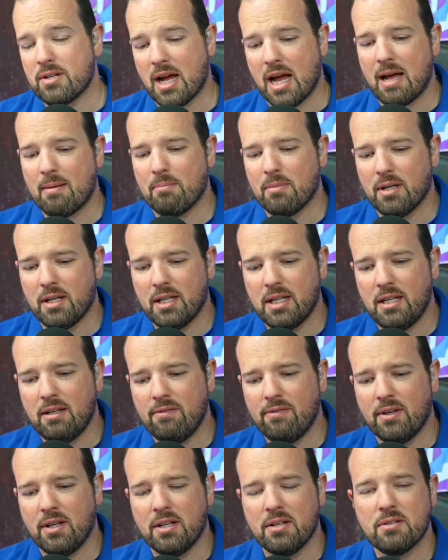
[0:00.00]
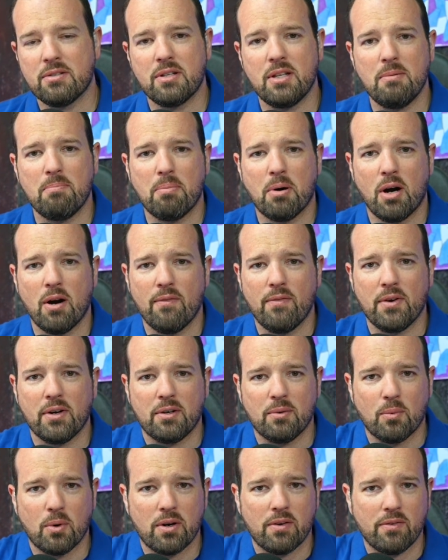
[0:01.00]
I believe it is the
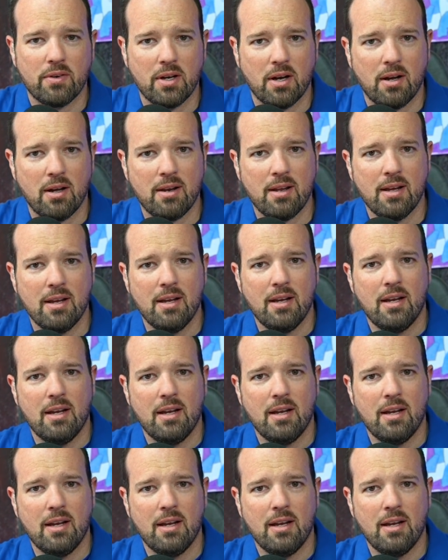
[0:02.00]
perfect Word of God.